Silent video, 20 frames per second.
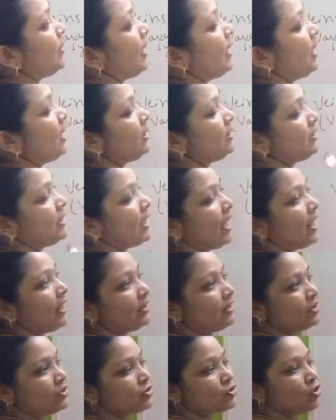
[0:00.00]
part
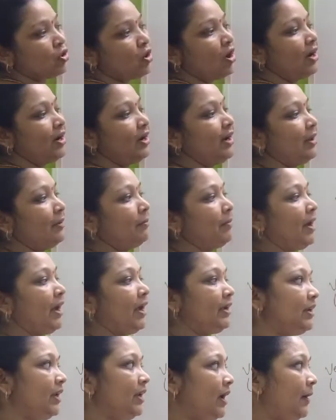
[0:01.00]
that is called
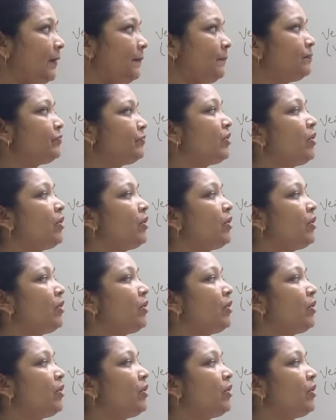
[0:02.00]
lamina,